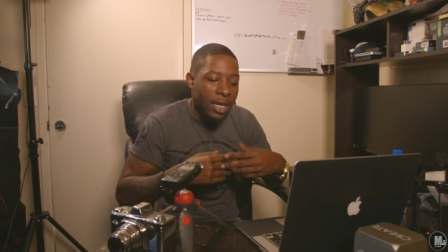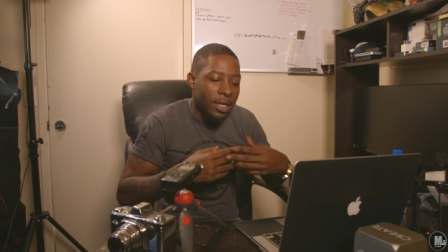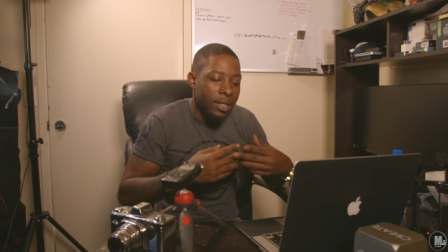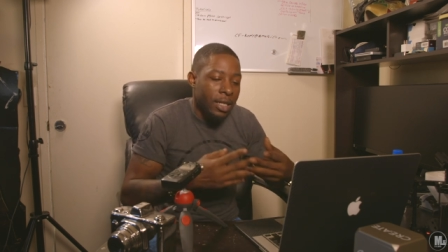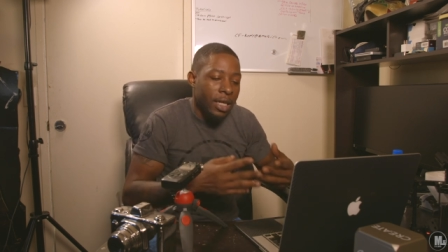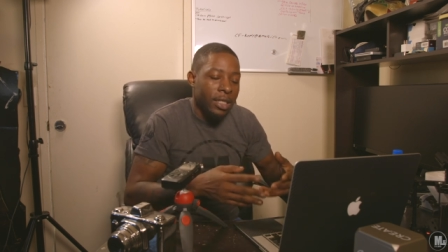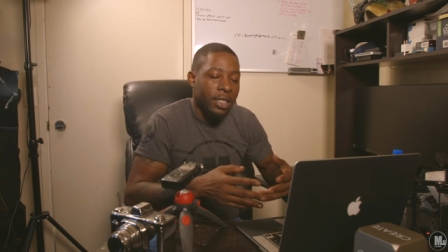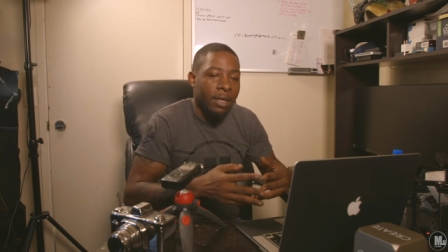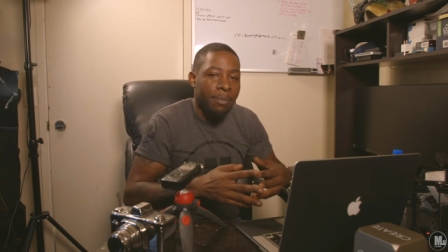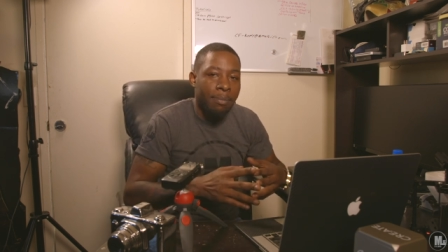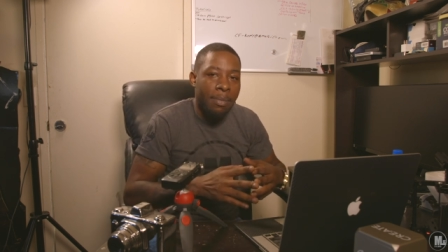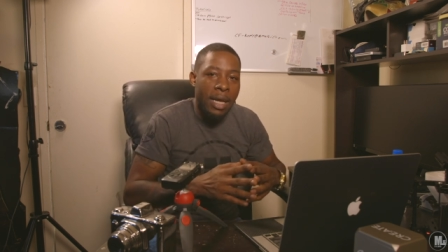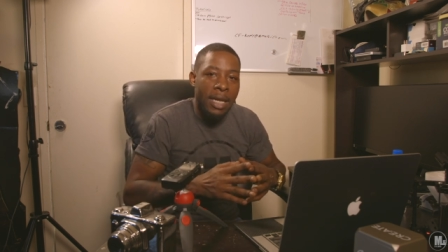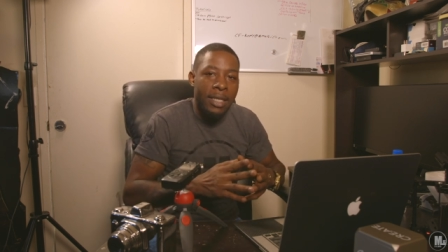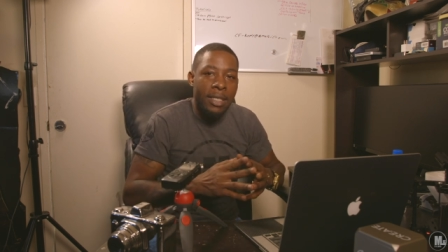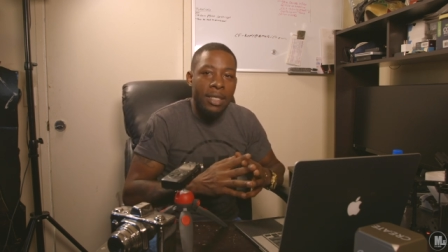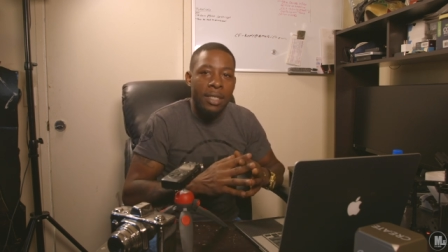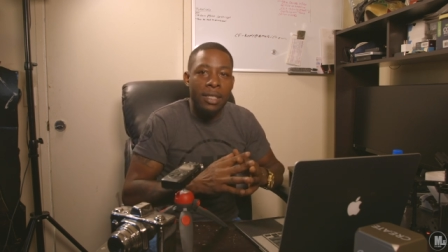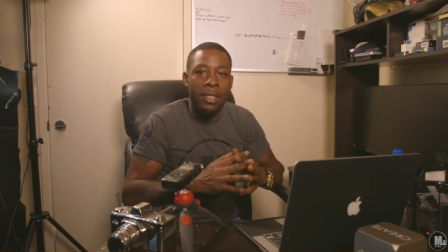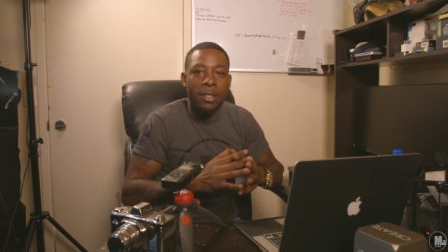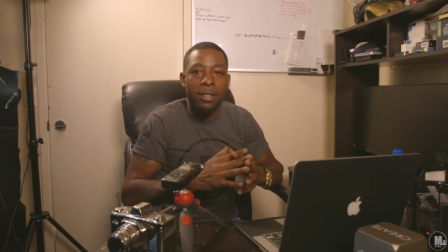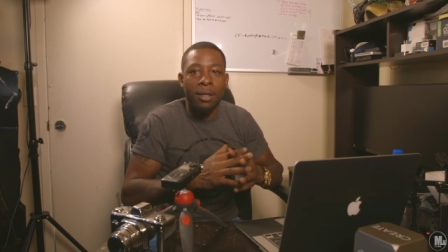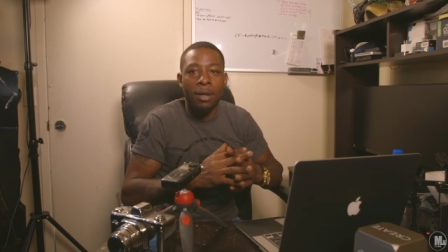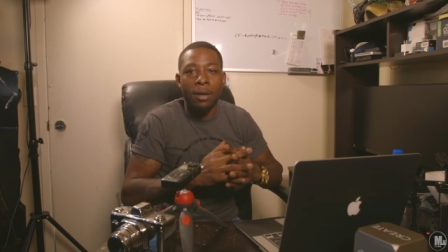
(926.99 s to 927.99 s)
touching
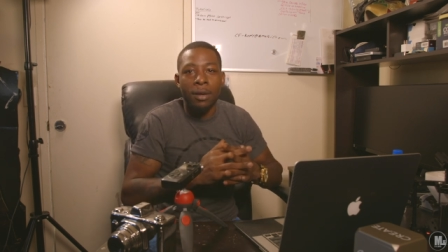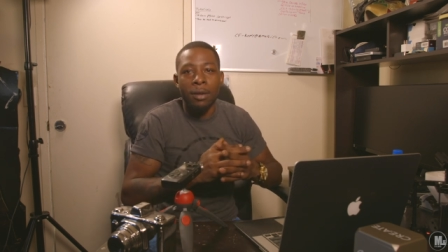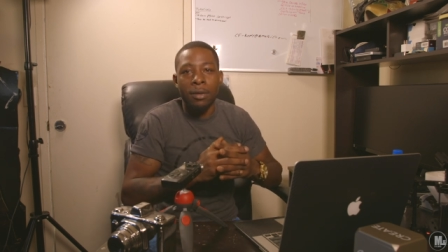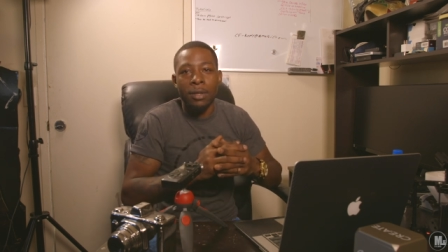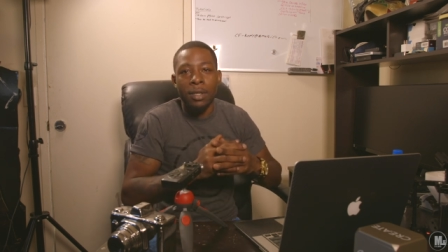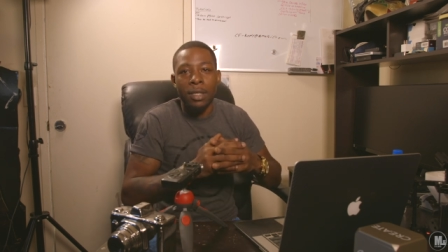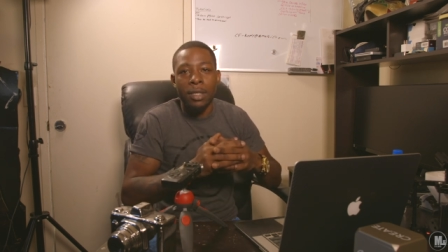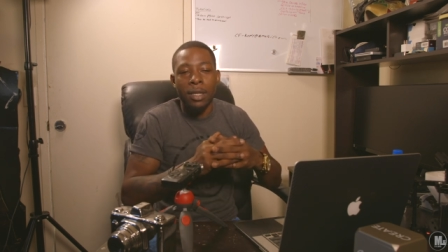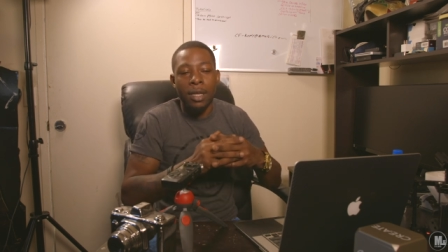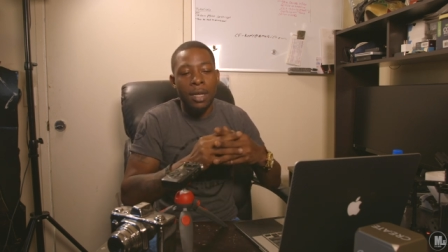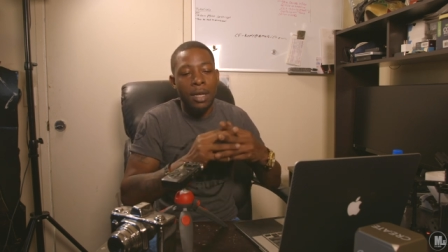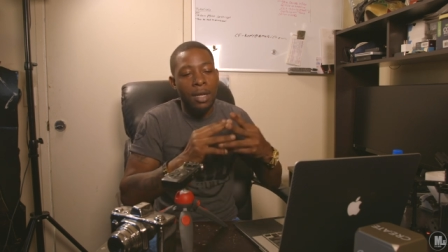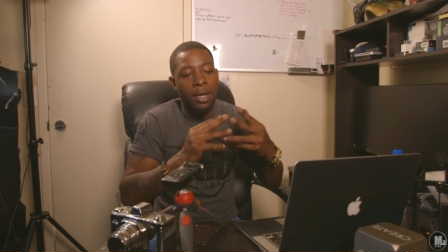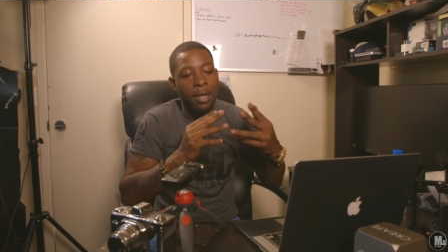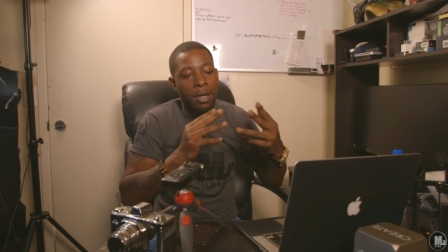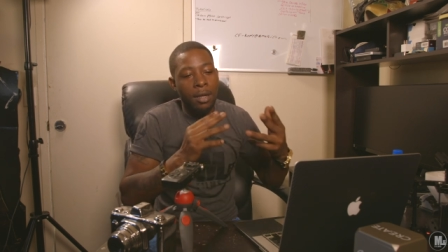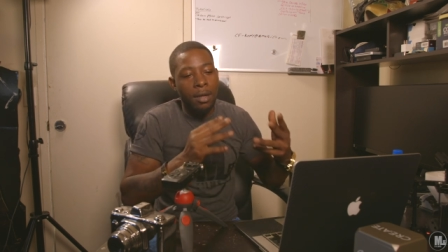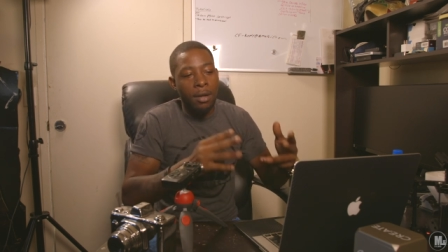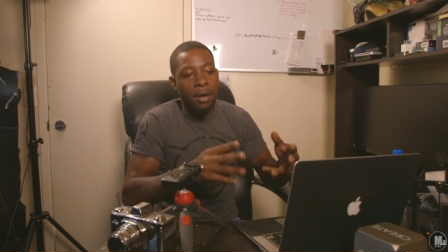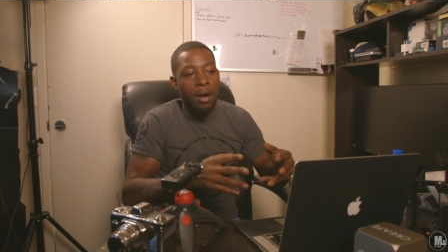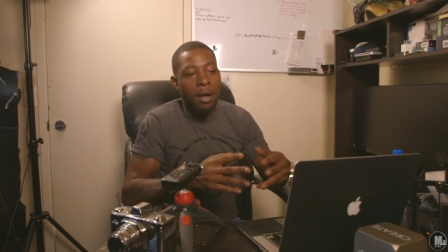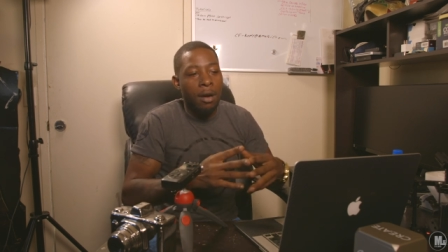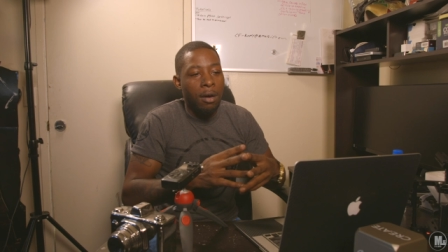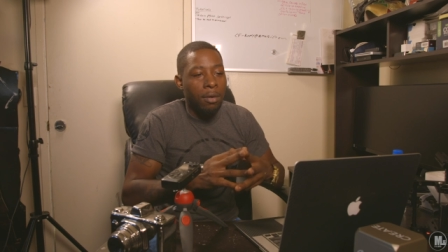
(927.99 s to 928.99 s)
bases on
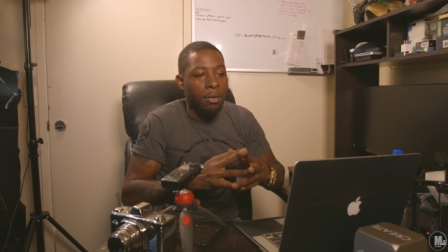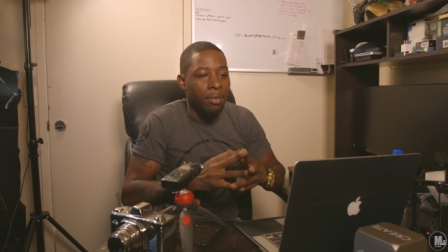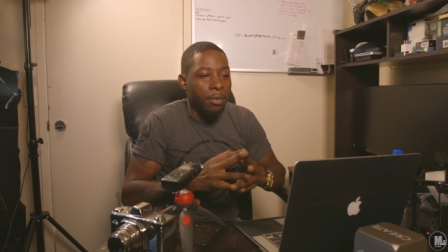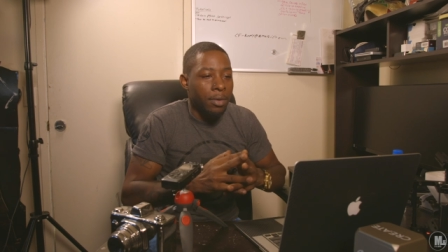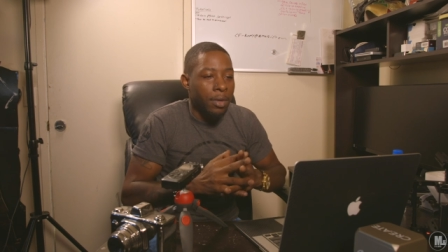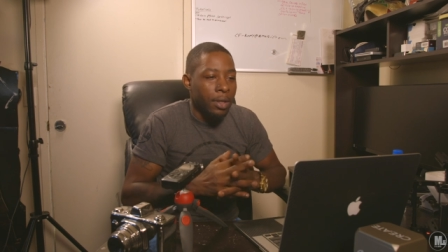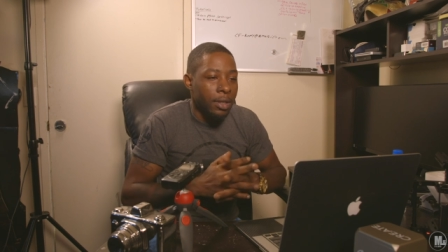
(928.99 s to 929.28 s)
you know